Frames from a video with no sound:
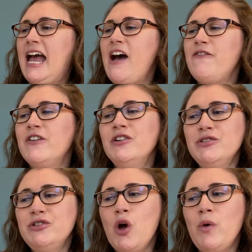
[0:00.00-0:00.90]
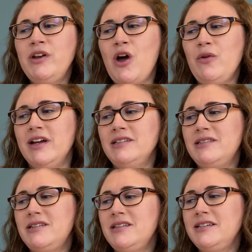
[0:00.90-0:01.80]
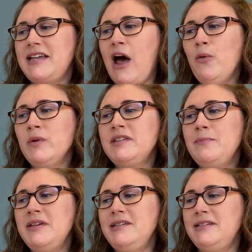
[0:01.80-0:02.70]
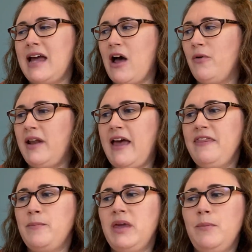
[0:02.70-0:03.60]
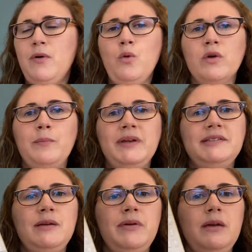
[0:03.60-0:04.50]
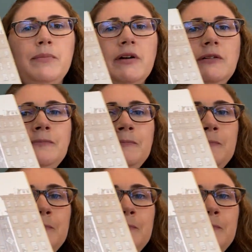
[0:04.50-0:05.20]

At first, no one noticed. The town was a busy town and the people were busy people.